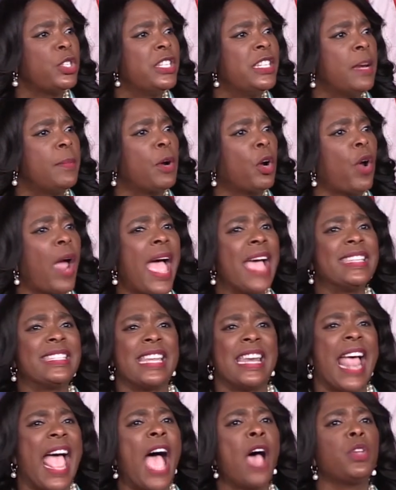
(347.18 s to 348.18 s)
Democrats and
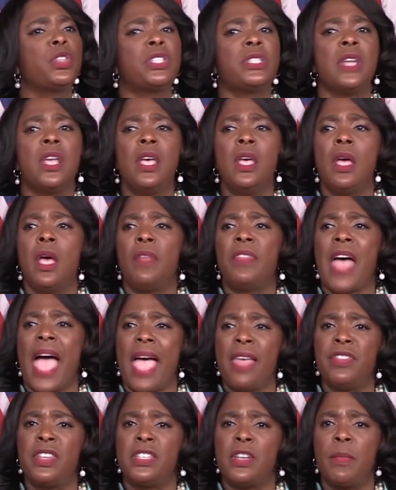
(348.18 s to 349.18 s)

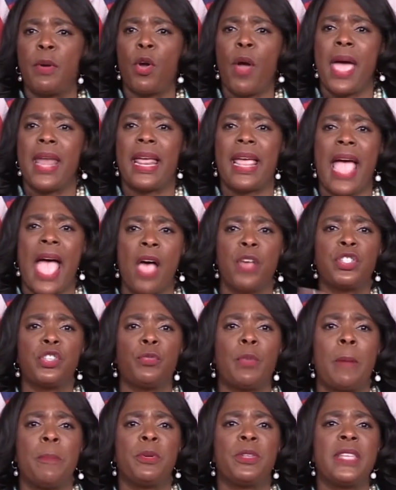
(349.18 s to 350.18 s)
the Democratic House of
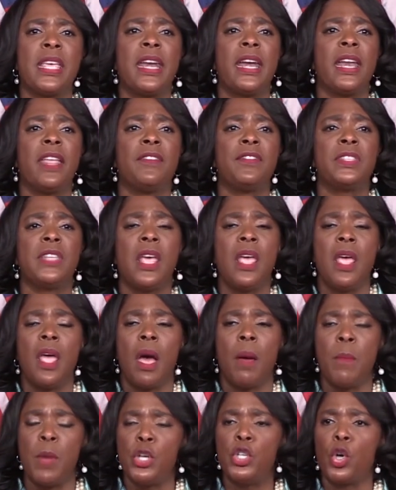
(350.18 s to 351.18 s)
Representatives
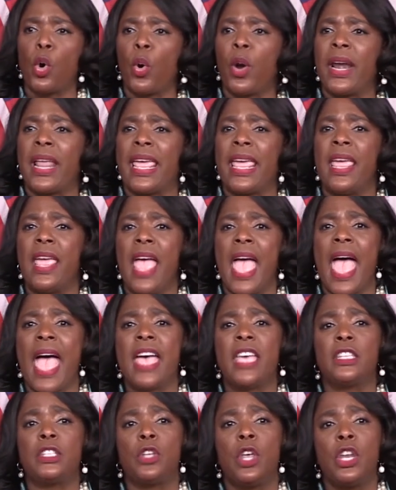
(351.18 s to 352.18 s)
majority
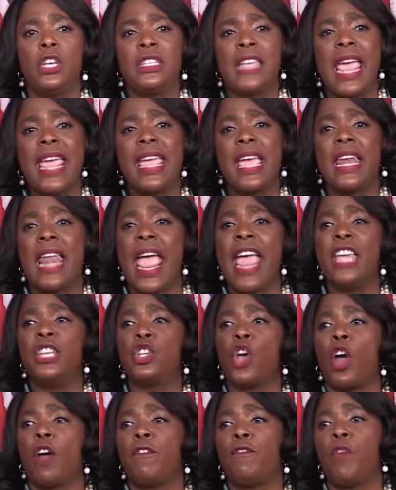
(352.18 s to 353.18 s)
has taken
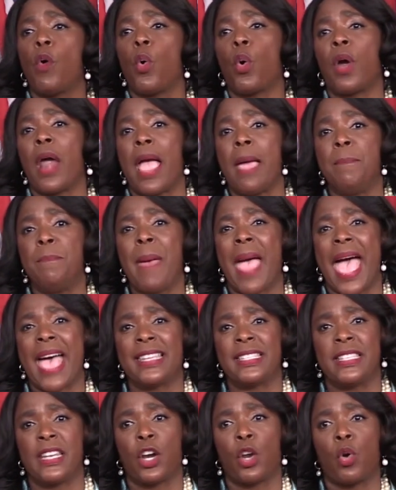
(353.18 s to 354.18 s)
H.R. 4 and
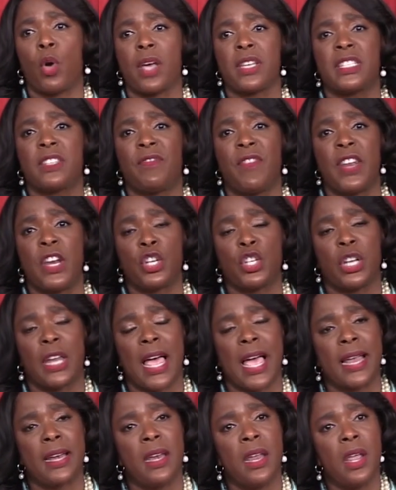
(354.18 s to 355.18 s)
passed it across the finish
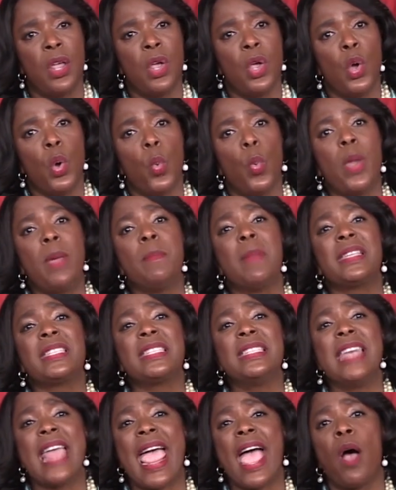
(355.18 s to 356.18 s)
line. We must
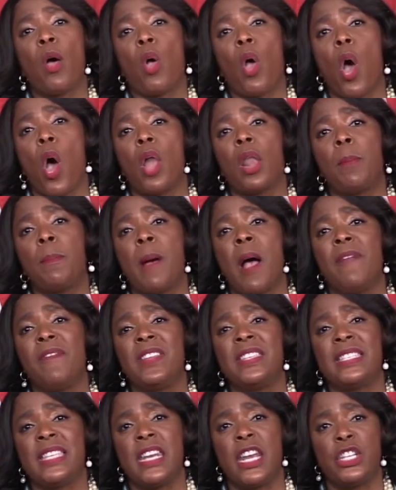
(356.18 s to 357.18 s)
now call upon the
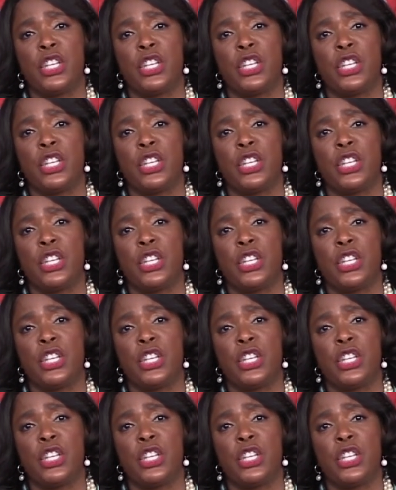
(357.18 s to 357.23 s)
Senate